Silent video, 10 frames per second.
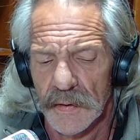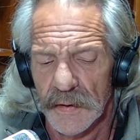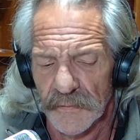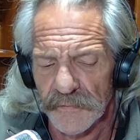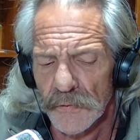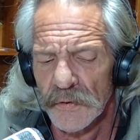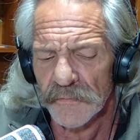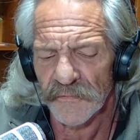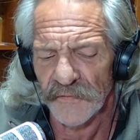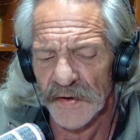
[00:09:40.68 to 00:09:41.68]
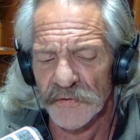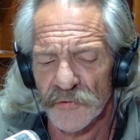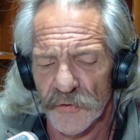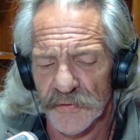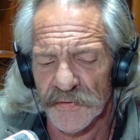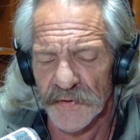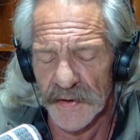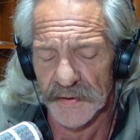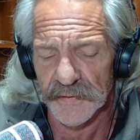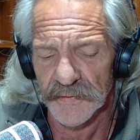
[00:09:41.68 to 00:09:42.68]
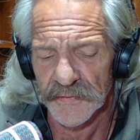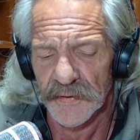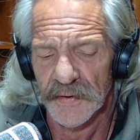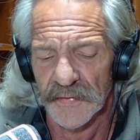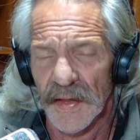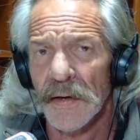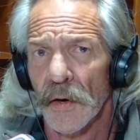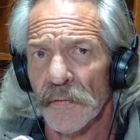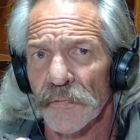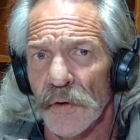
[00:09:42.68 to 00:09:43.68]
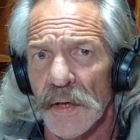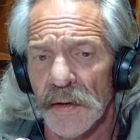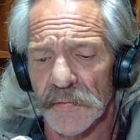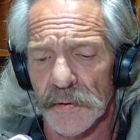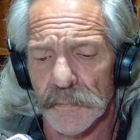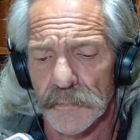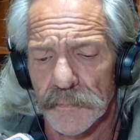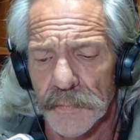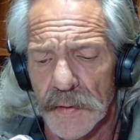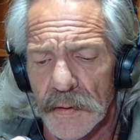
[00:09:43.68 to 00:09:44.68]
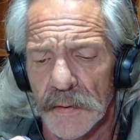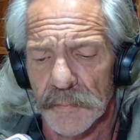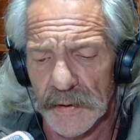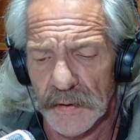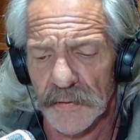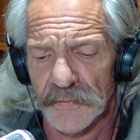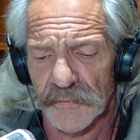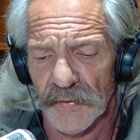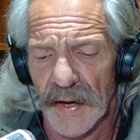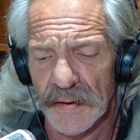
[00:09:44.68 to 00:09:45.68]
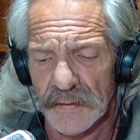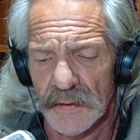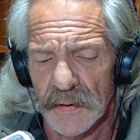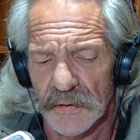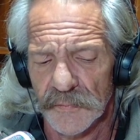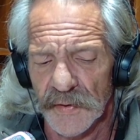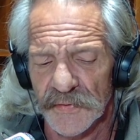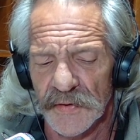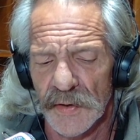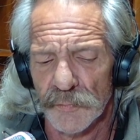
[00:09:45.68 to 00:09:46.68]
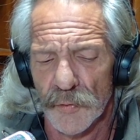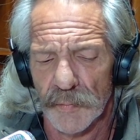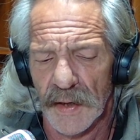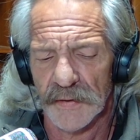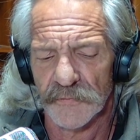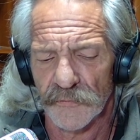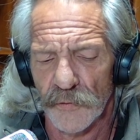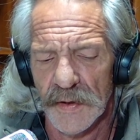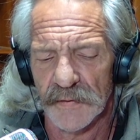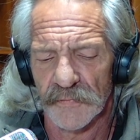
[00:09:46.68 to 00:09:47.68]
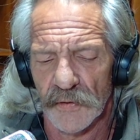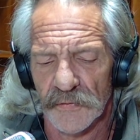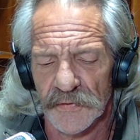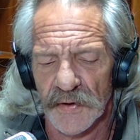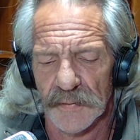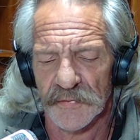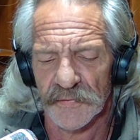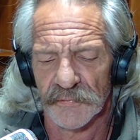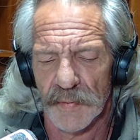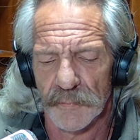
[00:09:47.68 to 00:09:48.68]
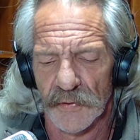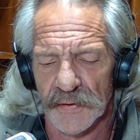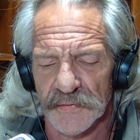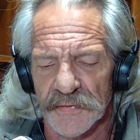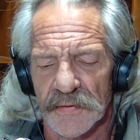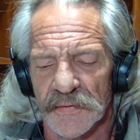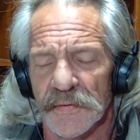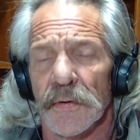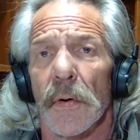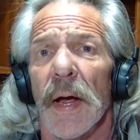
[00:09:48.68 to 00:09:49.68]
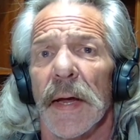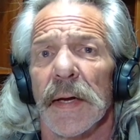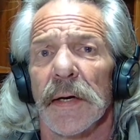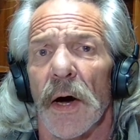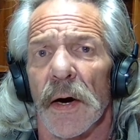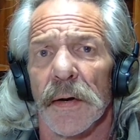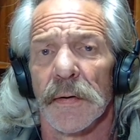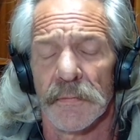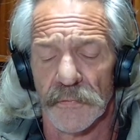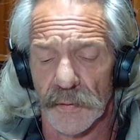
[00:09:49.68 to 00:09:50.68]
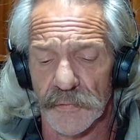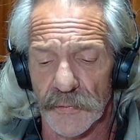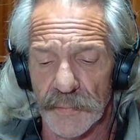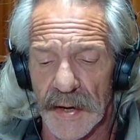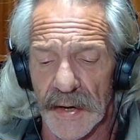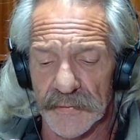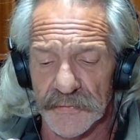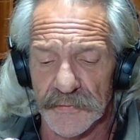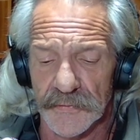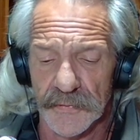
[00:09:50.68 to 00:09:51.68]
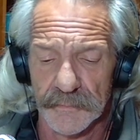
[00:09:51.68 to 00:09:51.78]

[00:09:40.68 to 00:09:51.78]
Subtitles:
If you confess your sins, they are forgiven. Because of that, you must keep your mind free of those types of memories still hanging on from your past."